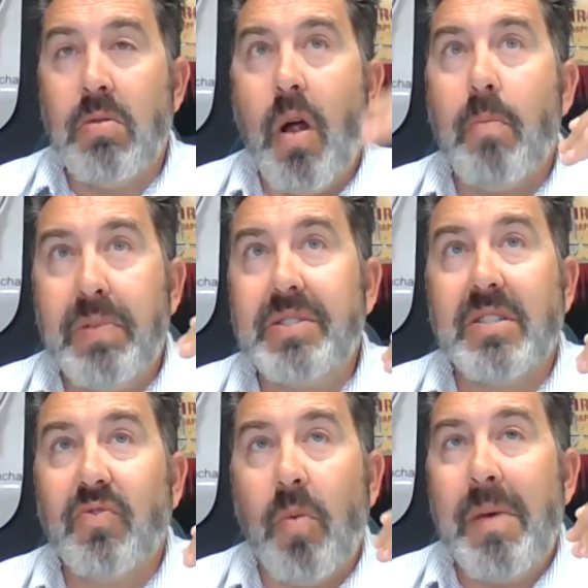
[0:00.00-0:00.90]
Our
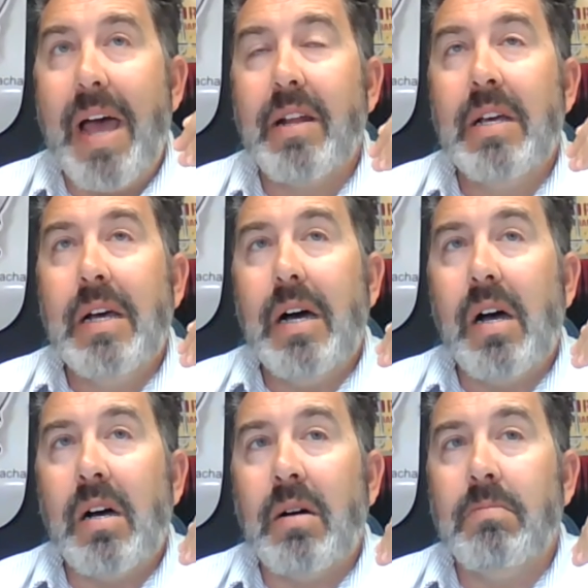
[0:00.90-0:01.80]
business format
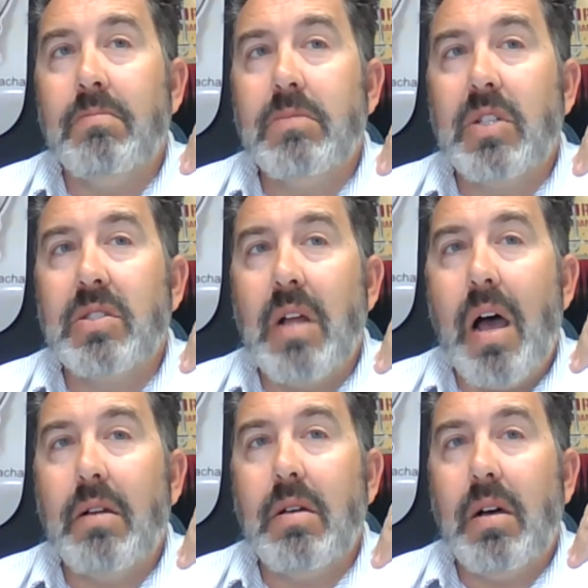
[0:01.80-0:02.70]
does
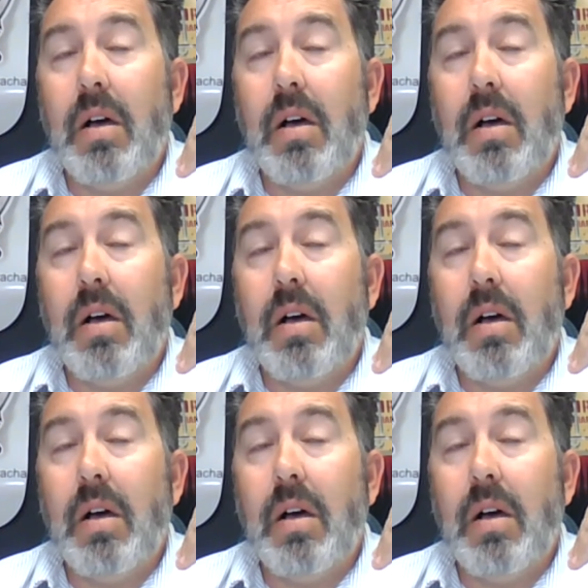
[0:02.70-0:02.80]
not